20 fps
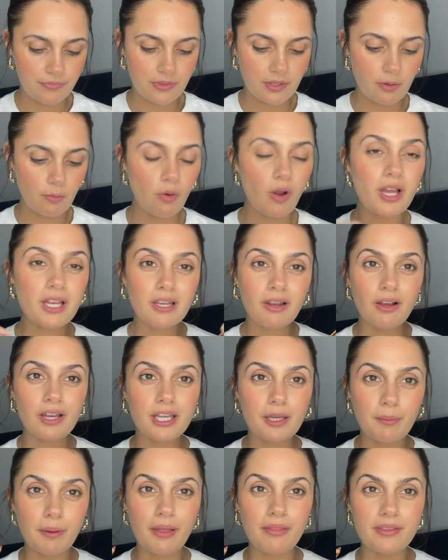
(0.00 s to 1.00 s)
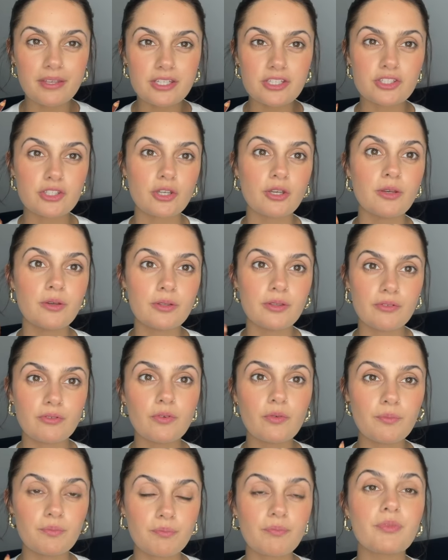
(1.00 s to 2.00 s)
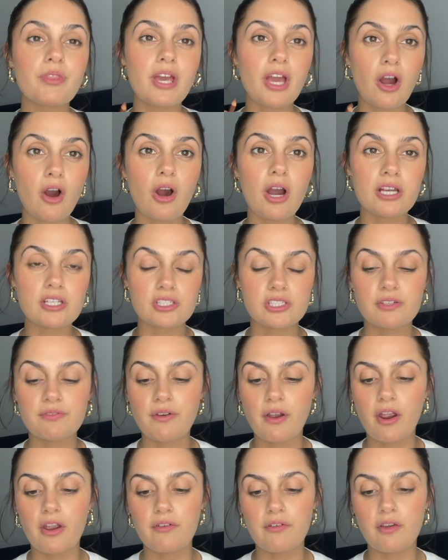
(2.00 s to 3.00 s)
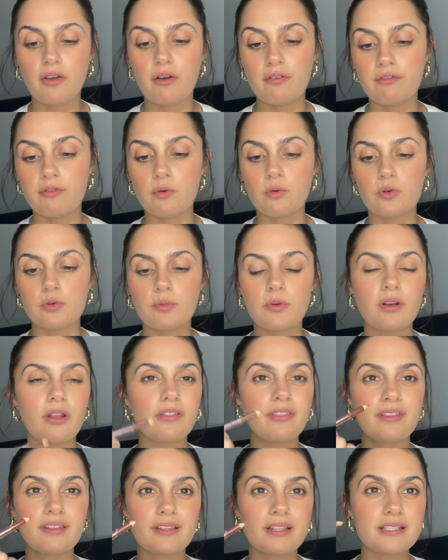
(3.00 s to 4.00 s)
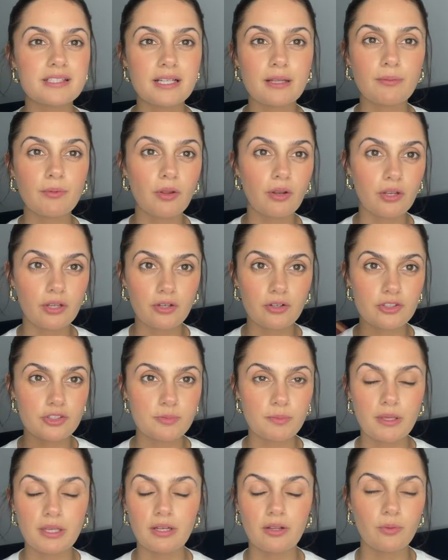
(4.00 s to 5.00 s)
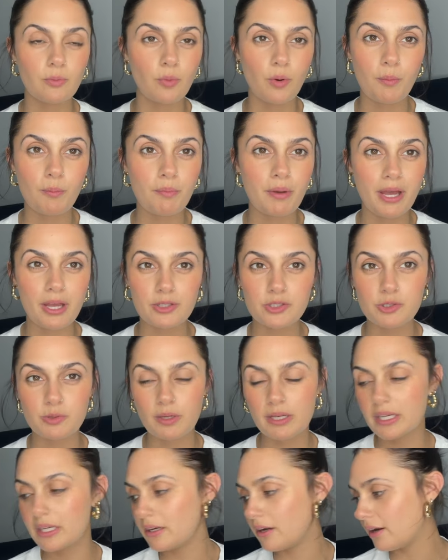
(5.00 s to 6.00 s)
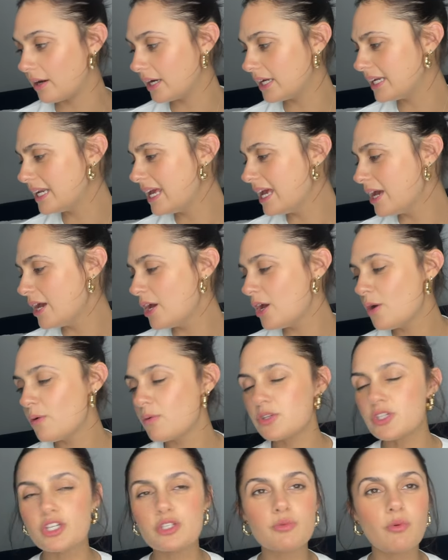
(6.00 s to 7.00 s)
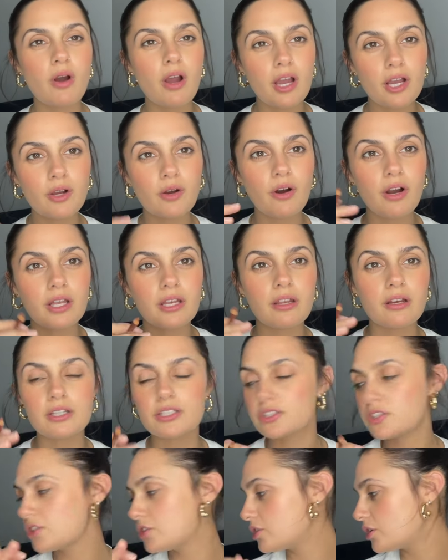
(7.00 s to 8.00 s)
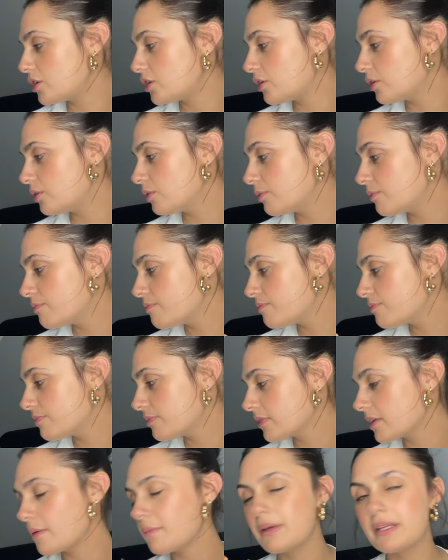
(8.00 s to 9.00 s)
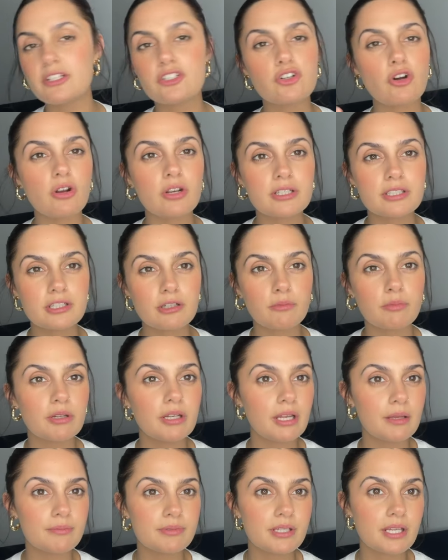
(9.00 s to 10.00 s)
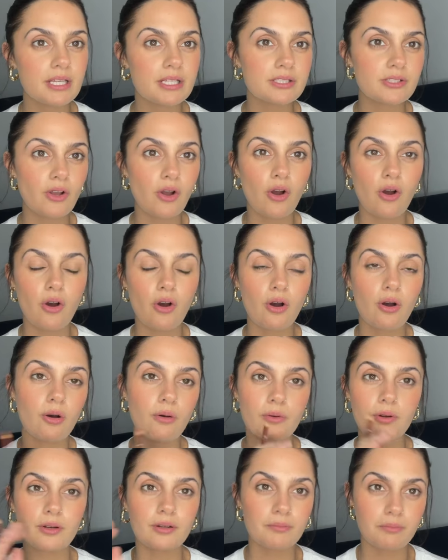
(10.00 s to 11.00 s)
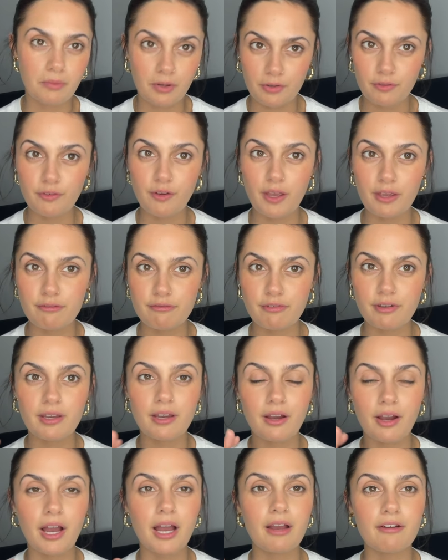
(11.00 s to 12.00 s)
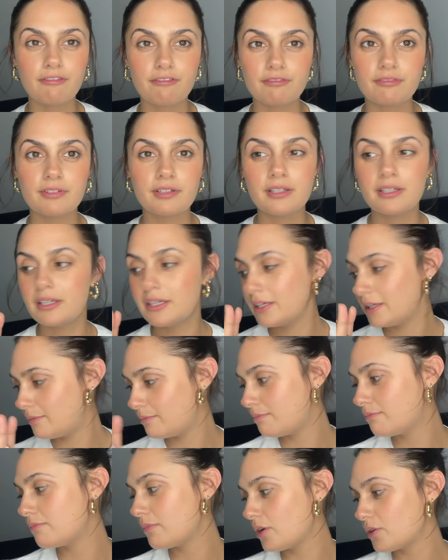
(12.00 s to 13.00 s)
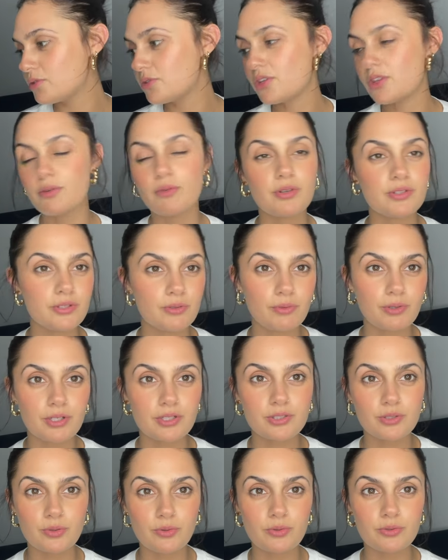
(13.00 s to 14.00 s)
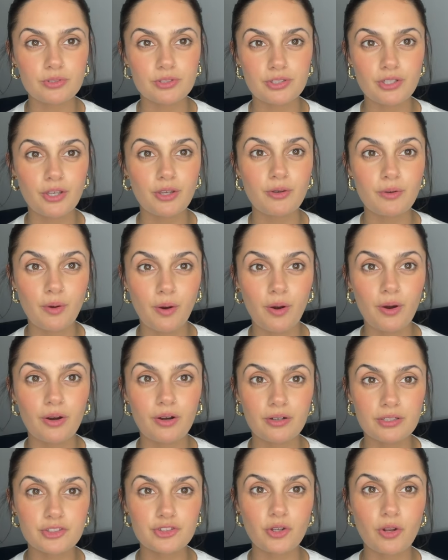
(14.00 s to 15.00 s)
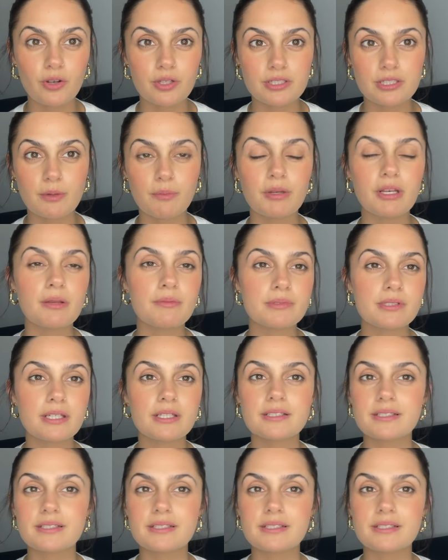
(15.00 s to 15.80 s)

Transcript: what I like about these two, they are actually very affordable. I think this lip liner cost me like £1.29, which is why I quite like to do, I mean, Charlotte Tilbury lipsticks are my favourite. I have most of the ones I'm going to talk to are Charlotte Tilbury lipsticks,